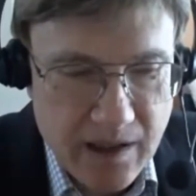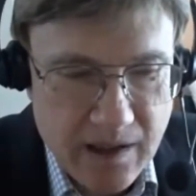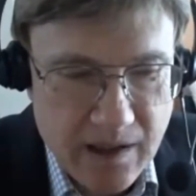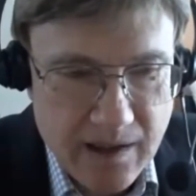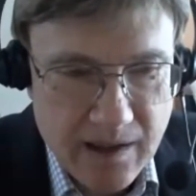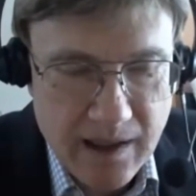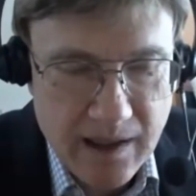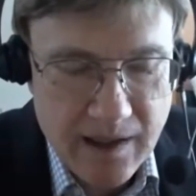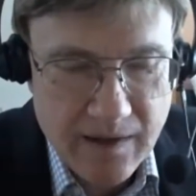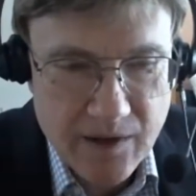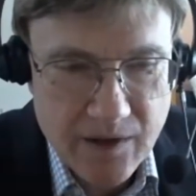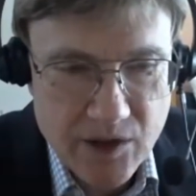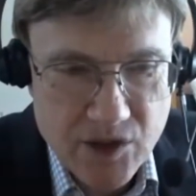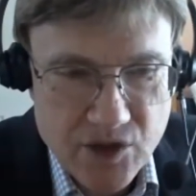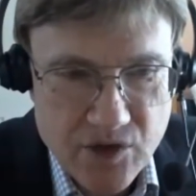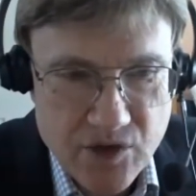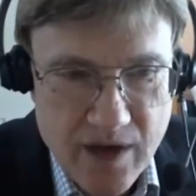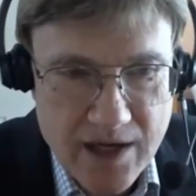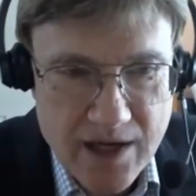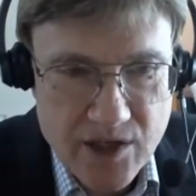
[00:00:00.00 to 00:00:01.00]
in their
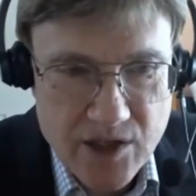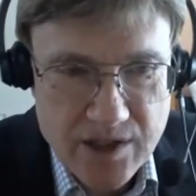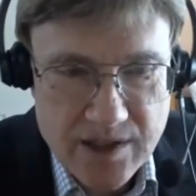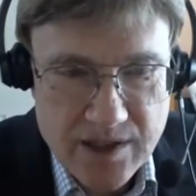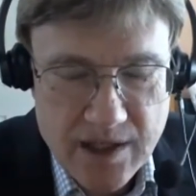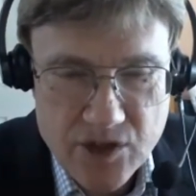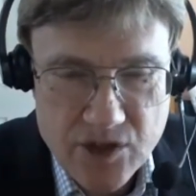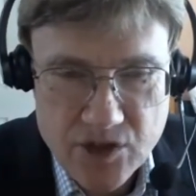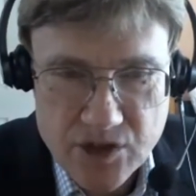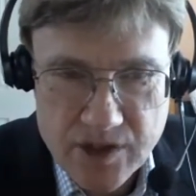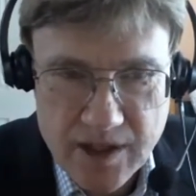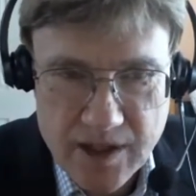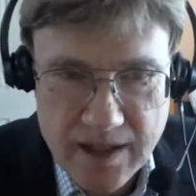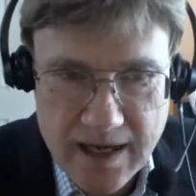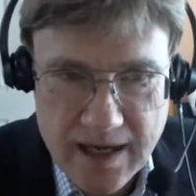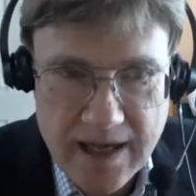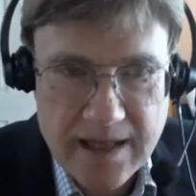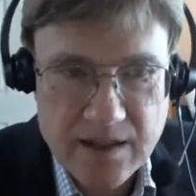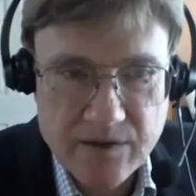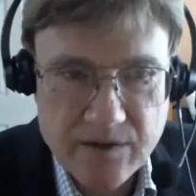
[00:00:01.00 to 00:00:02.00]
strategy sessions in
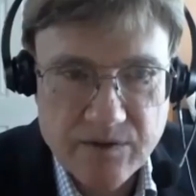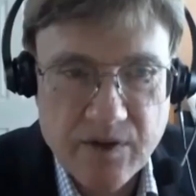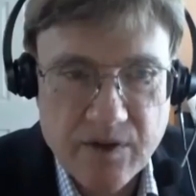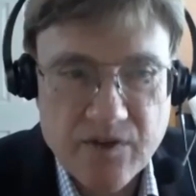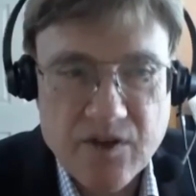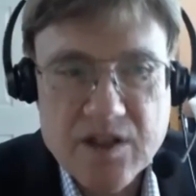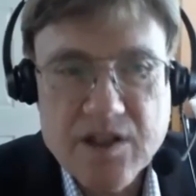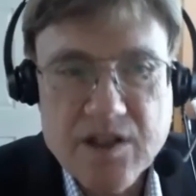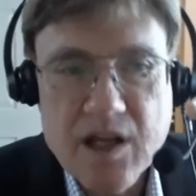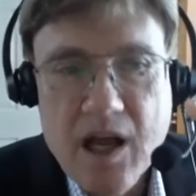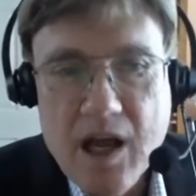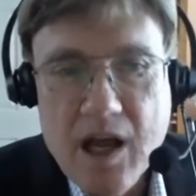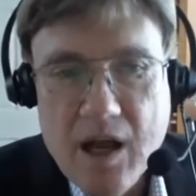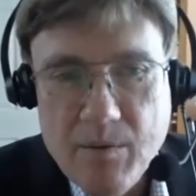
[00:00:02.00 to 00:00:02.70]
the 1950s,